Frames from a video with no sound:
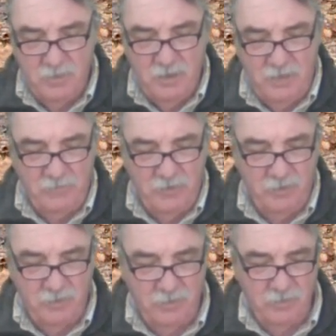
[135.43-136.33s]
if
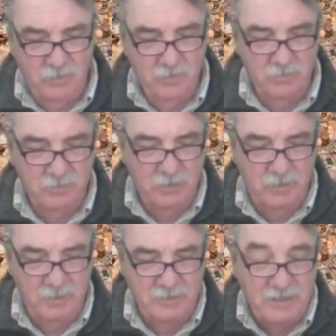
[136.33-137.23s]
they're
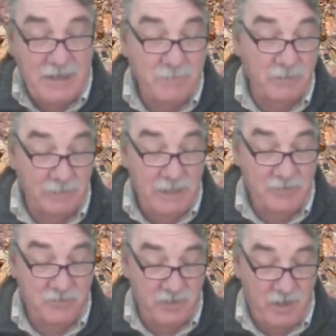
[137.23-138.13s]
uh, deemed
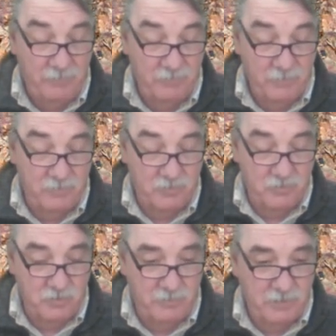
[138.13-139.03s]
lead safe, given a
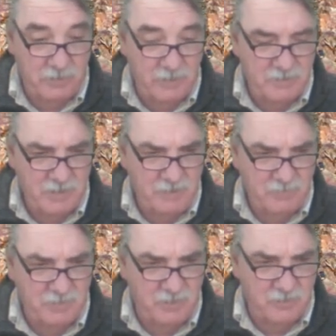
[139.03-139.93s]
certificate lead safe,
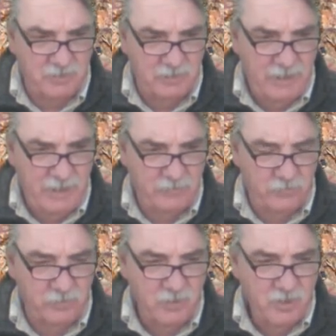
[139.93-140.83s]
they said it's going to last
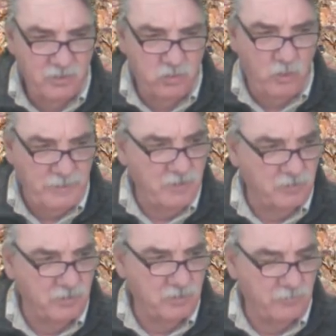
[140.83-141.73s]
for 20
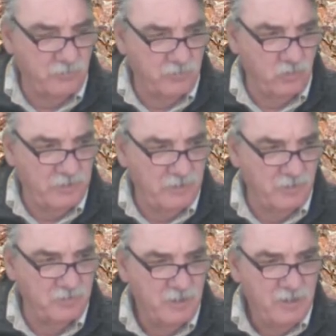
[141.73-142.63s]
years. It's good for 20
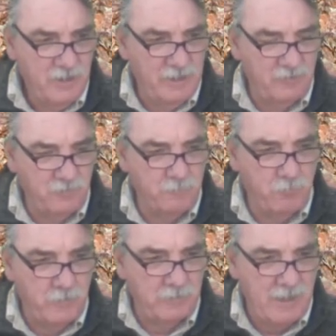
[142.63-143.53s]
years. And as you
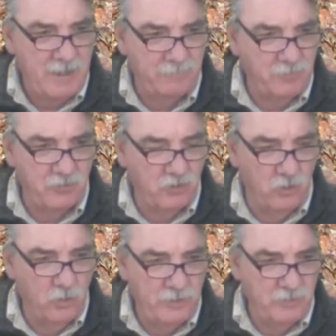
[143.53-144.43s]
pointed out, if there's
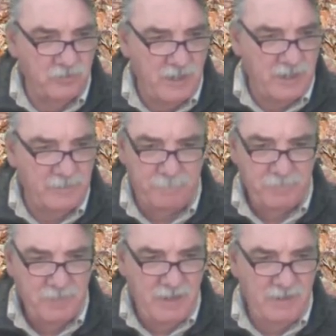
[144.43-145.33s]
old windows on it
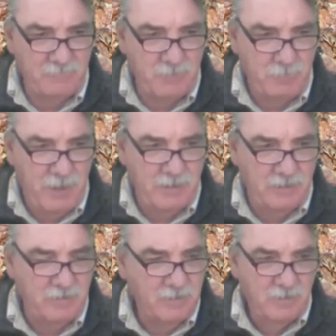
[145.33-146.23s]
that have been
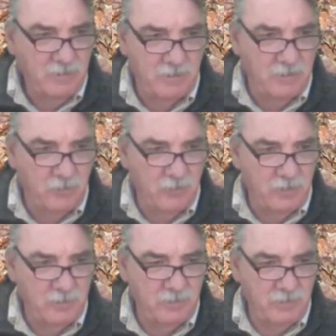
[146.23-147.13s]
painted, you know,
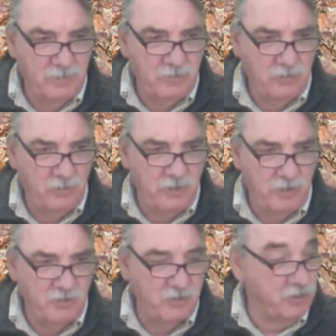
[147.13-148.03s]
uh, in, in two
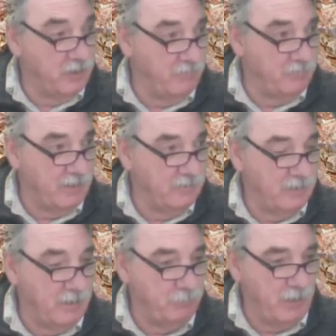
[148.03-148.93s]
years you're going to have that,
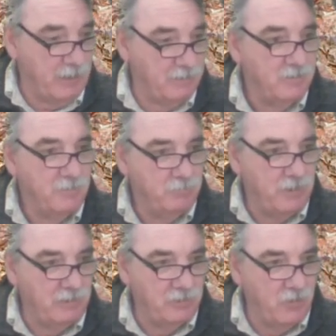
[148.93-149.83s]
that paint
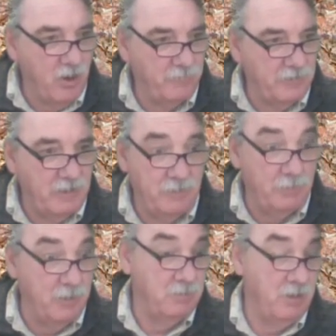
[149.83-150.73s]
peeling off again.
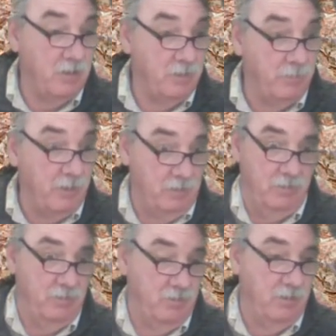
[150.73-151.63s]
But and but
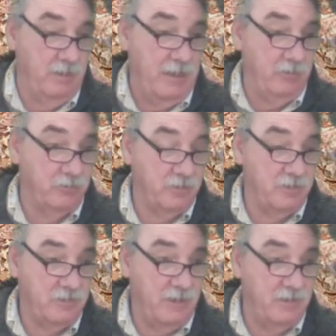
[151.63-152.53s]
the landlord's going
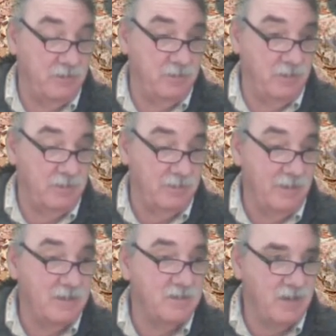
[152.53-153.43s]
to say it's it's
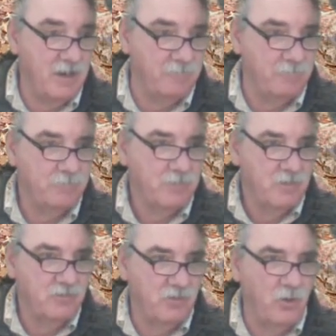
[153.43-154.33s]
lead safe.
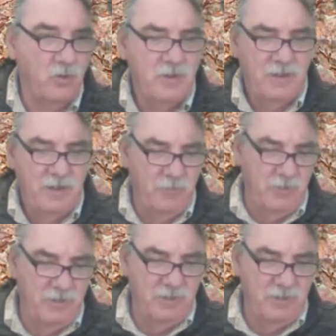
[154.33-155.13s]
So or the oh, ice